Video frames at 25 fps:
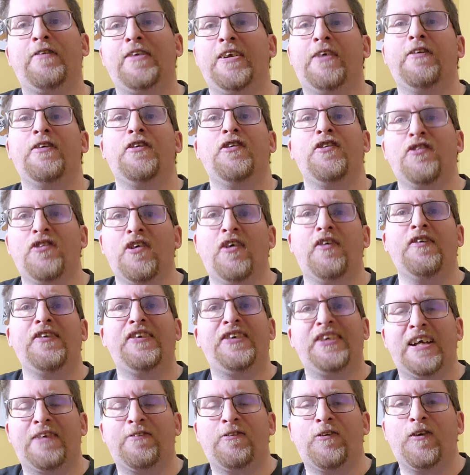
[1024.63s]
We don't insult
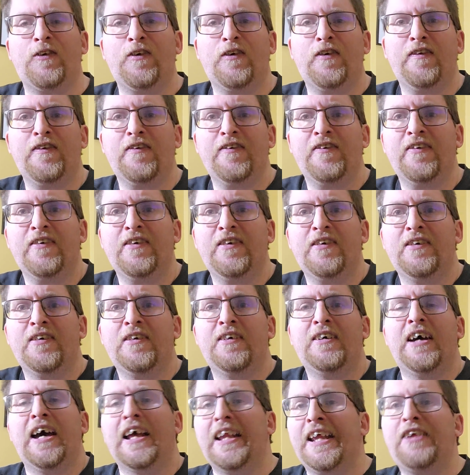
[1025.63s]
each other.
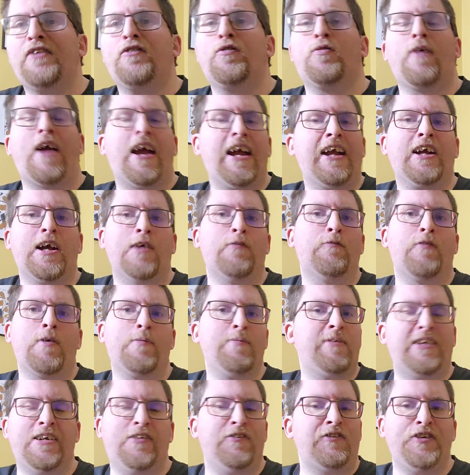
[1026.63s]
At least where I come
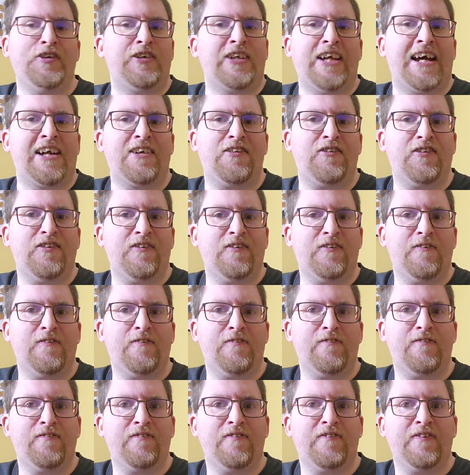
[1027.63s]
from, you don't do that.
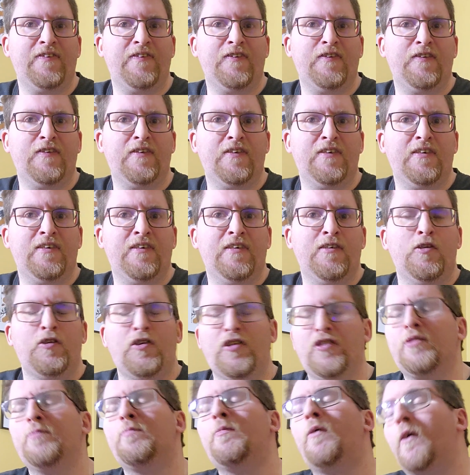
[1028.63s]

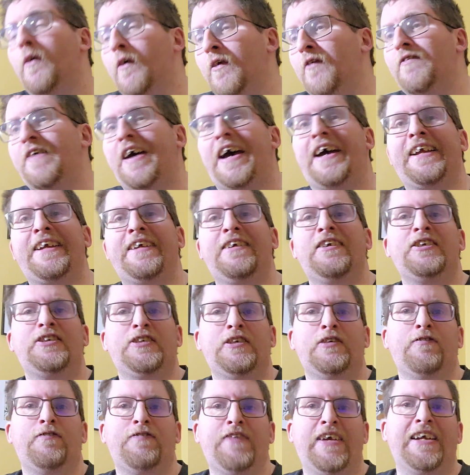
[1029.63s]
Just a moral value you
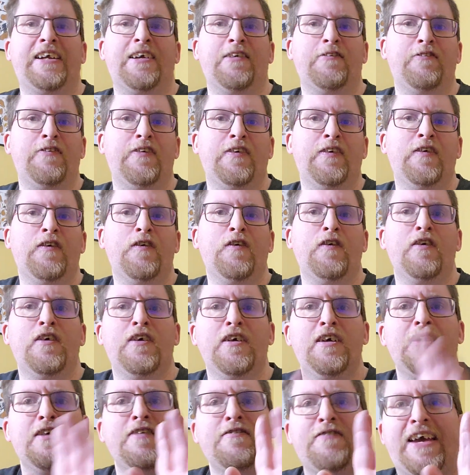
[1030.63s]
should think of.
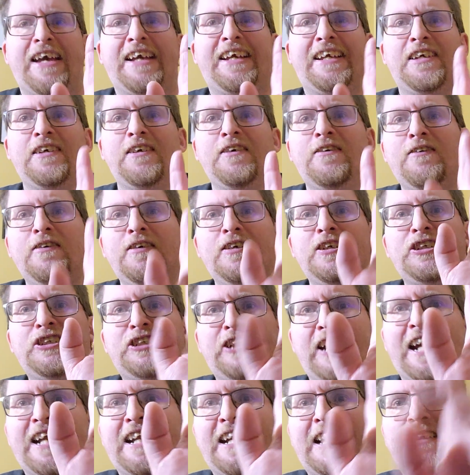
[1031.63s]
Thank you.
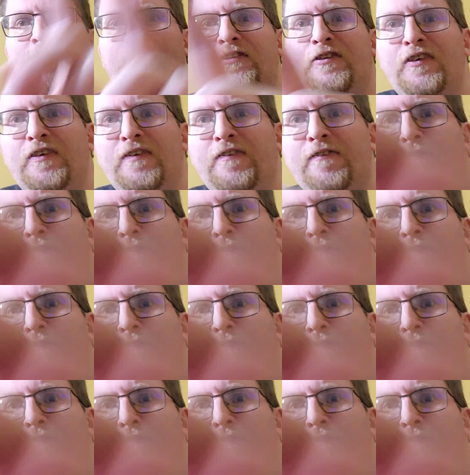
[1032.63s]
Jan out.